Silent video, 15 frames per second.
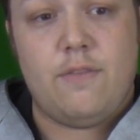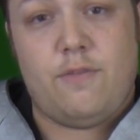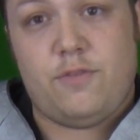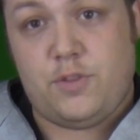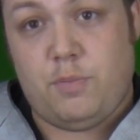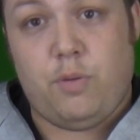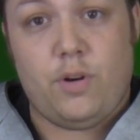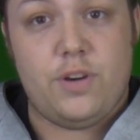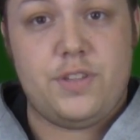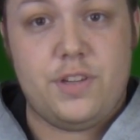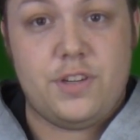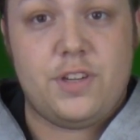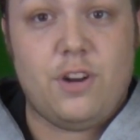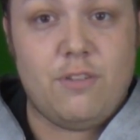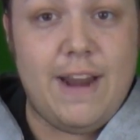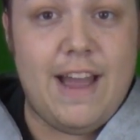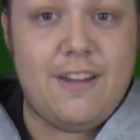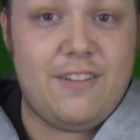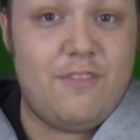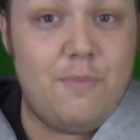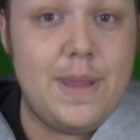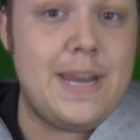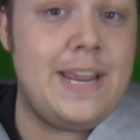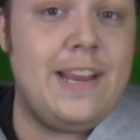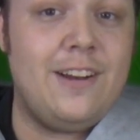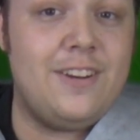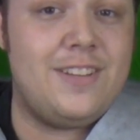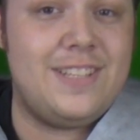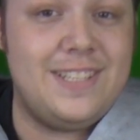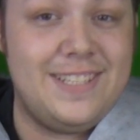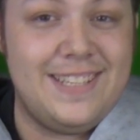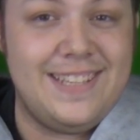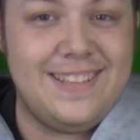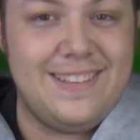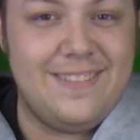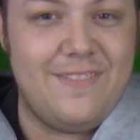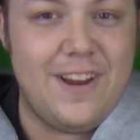supporters that are still around and been here since the